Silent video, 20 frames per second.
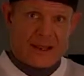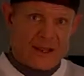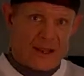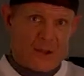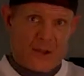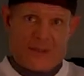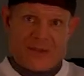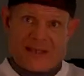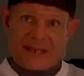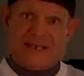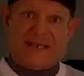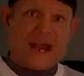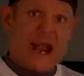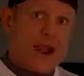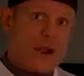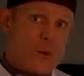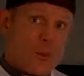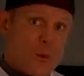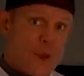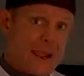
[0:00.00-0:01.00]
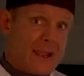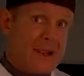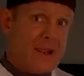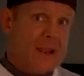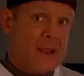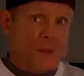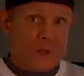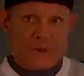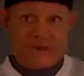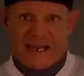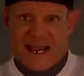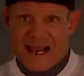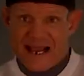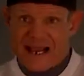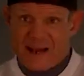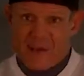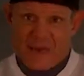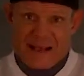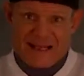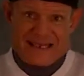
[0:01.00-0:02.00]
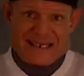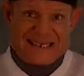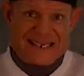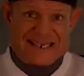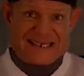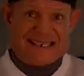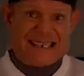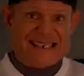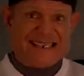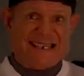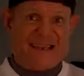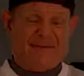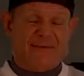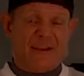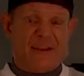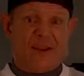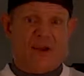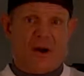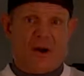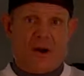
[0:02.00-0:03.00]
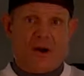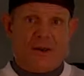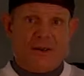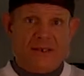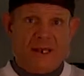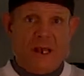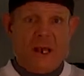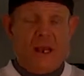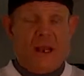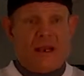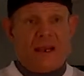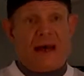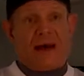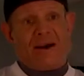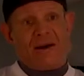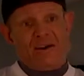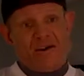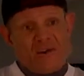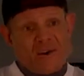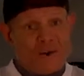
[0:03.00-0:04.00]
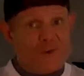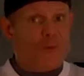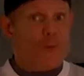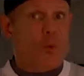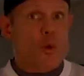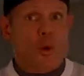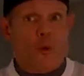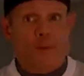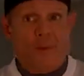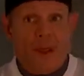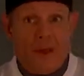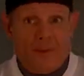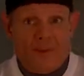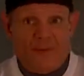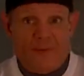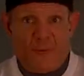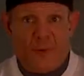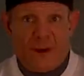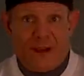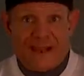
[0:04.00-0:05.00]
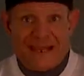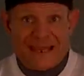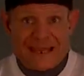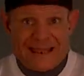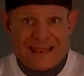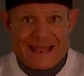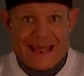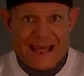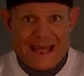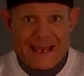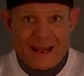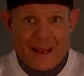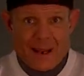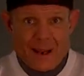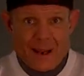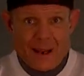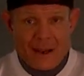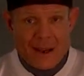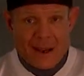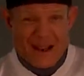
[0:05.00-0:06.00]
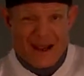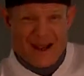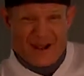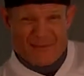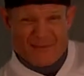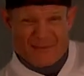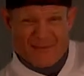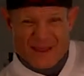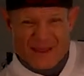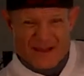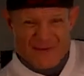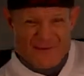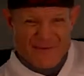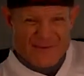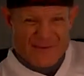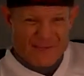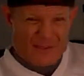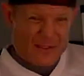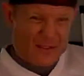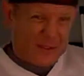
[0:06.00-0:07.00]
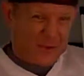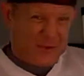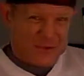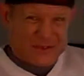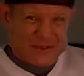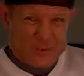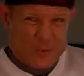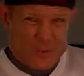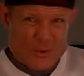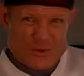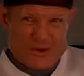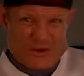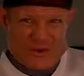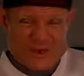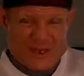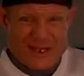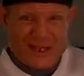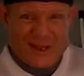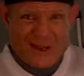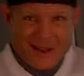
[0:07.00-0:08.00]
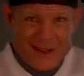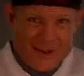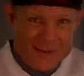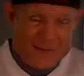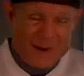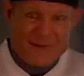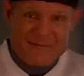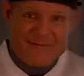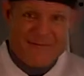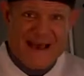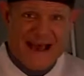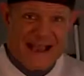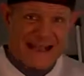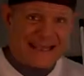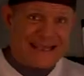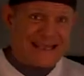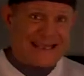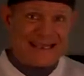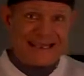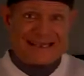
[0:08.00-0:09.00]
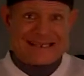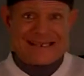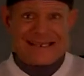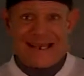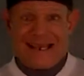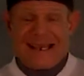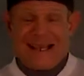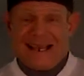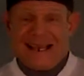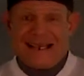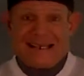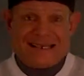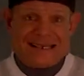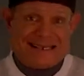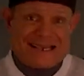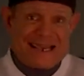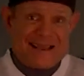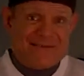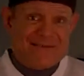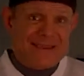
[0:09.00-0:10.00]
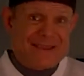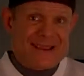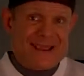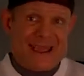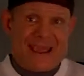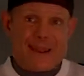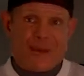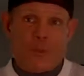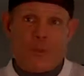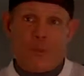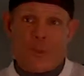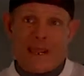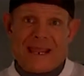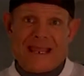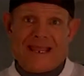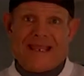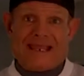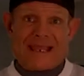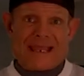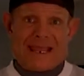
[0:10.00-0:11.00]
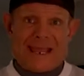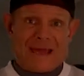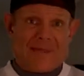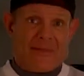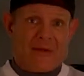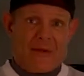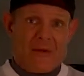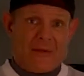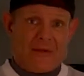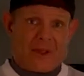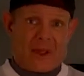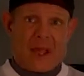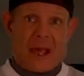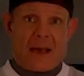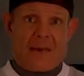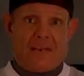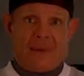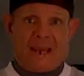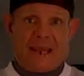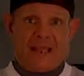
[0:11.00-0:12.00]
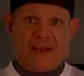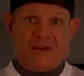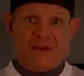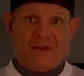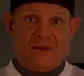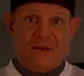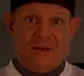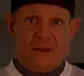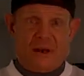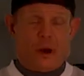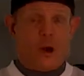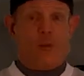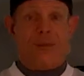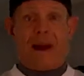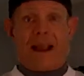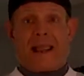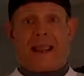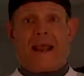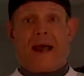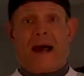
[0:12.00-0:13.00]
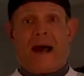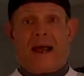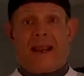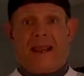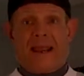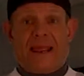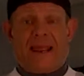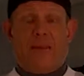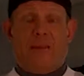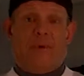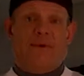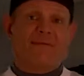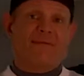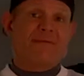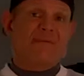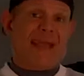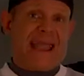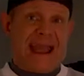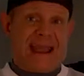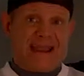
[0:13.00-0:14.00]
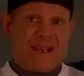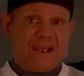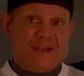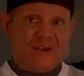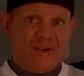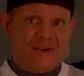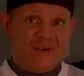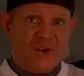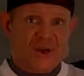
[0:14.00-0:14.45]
you know, the entire way. We're talking about 60, 70 yards. Now, I should have warmed up before I did that, and I'm kind of feeling a little sore and shit. But fact is, stevia and weed together, the combination, oh my God, it would vanish